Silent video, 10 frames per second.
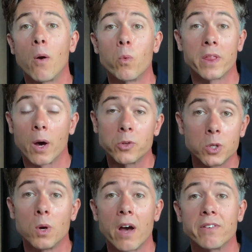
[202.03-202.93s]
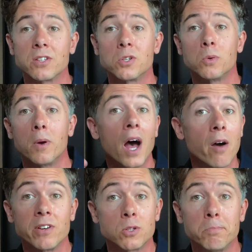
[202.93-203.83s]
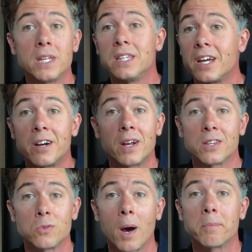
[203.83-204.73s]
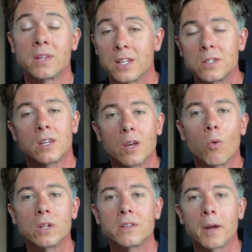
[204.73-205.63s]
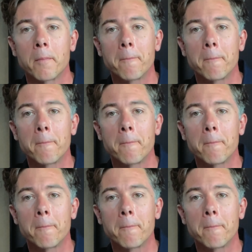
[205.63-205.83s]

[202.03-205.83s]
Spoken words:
without you having to be there and to update all the time.